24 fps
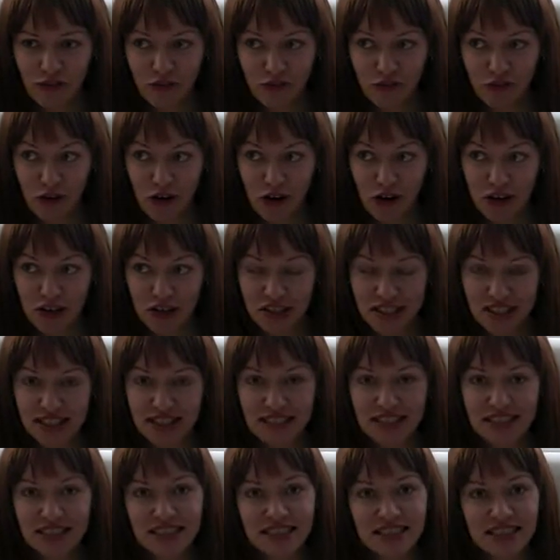first,
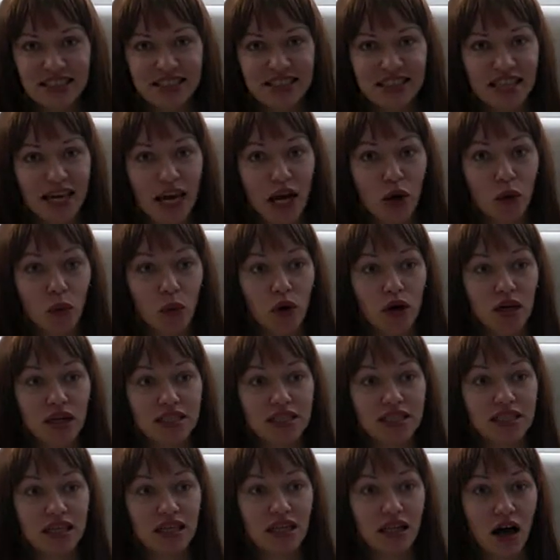there
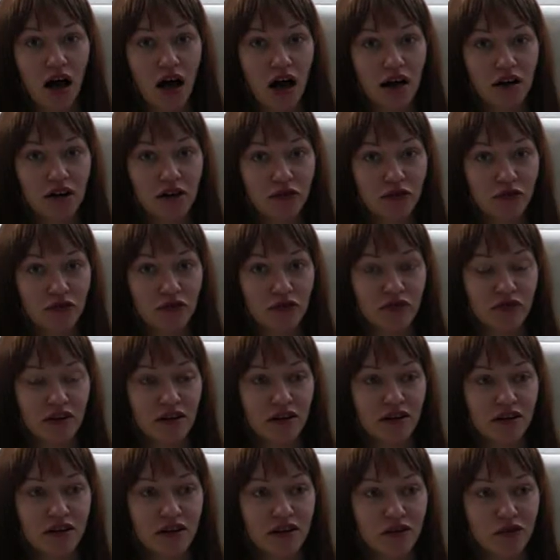was a lot of
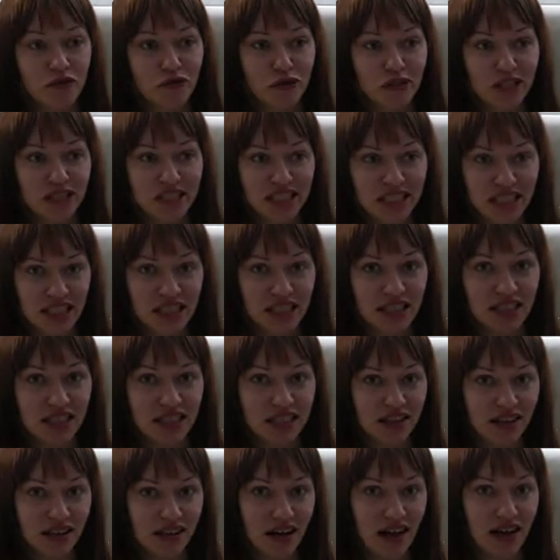fatigue
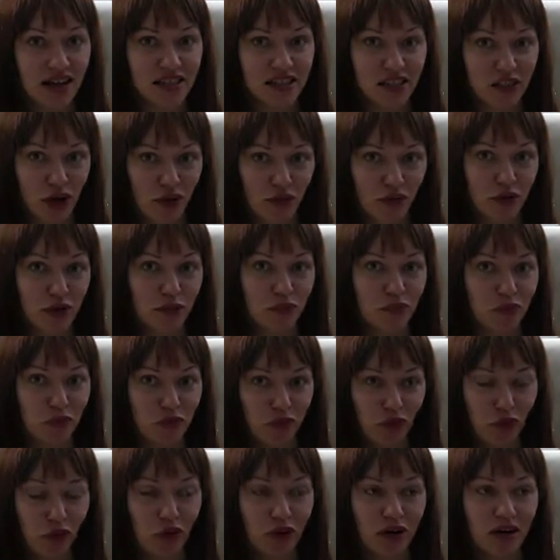I suffered
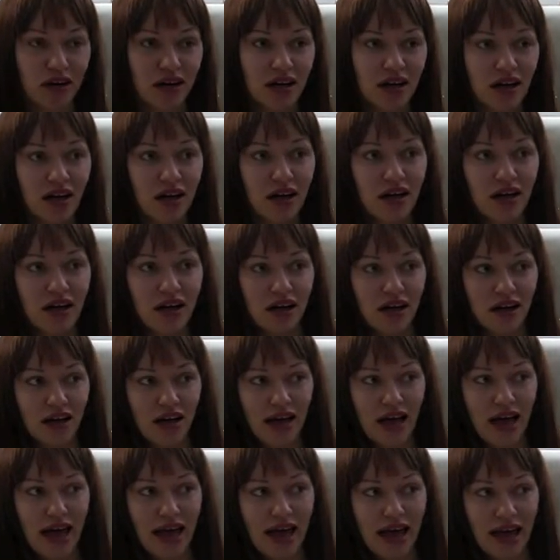before,
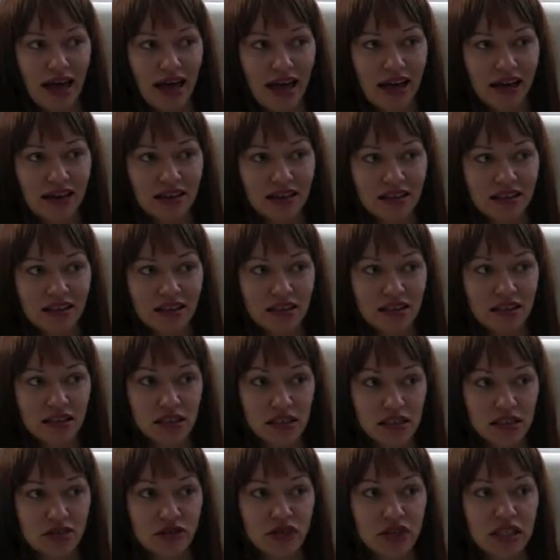and
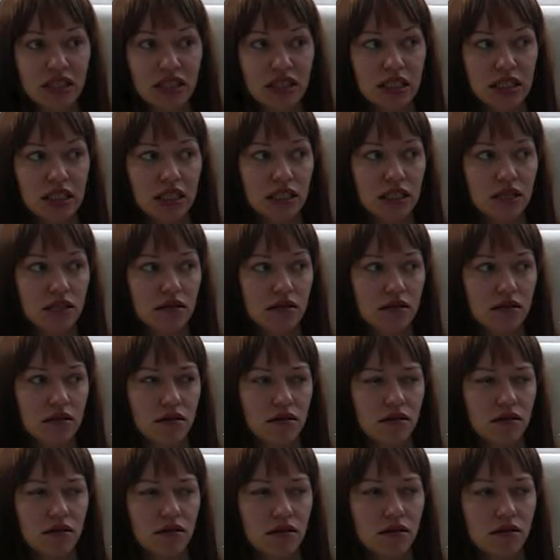this fatigue
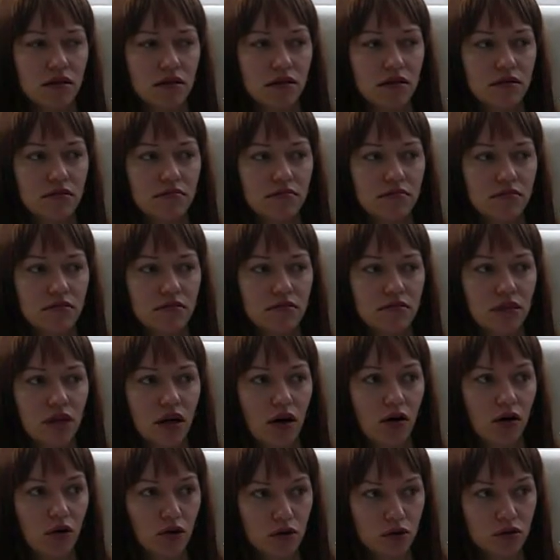
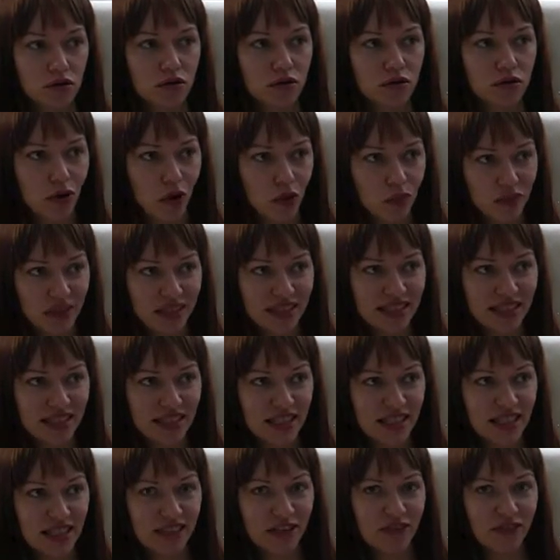also
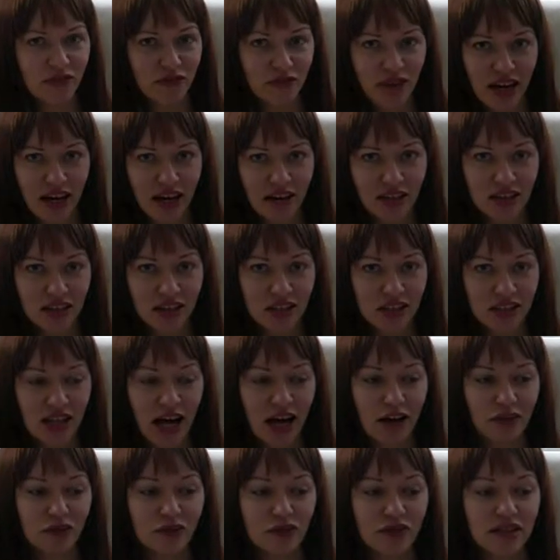completely vanished.
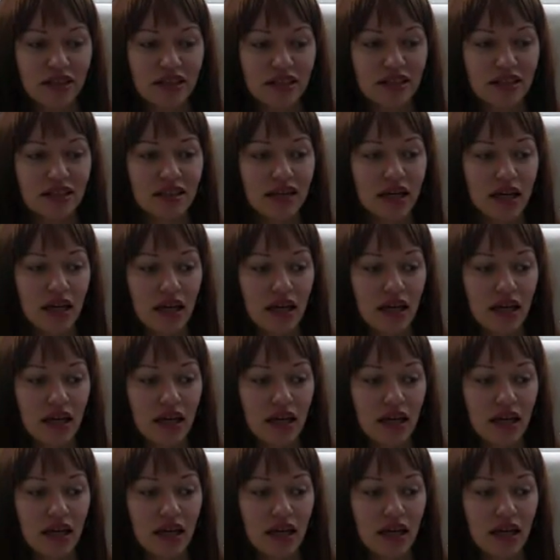I feel